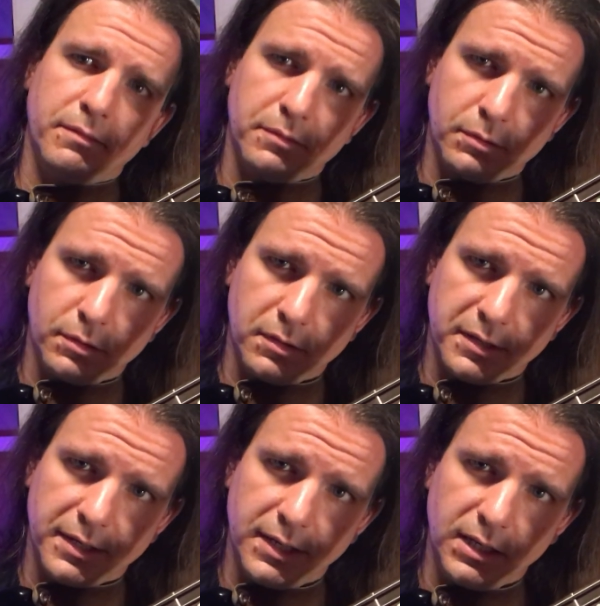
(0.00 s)

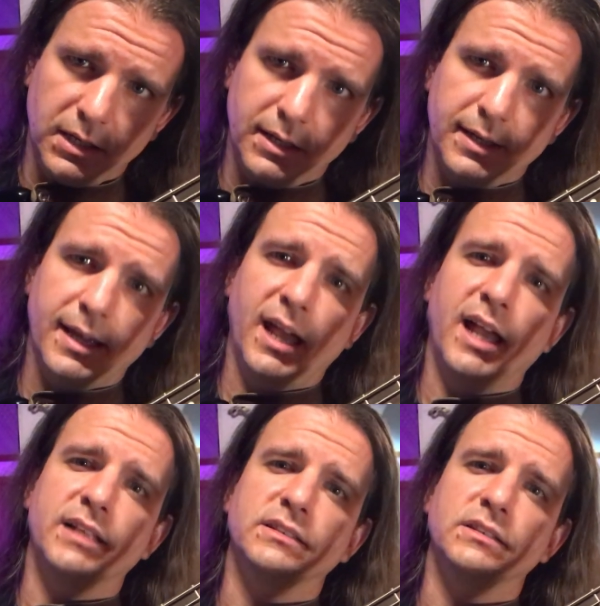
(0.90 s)
Four, E,
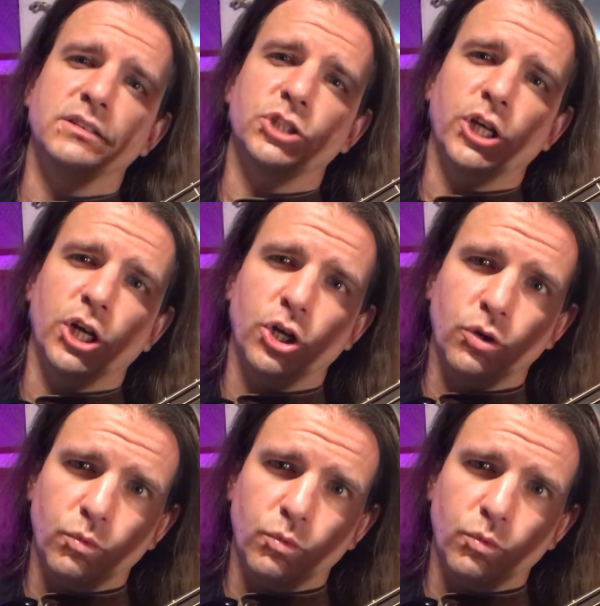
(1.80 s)
and uh,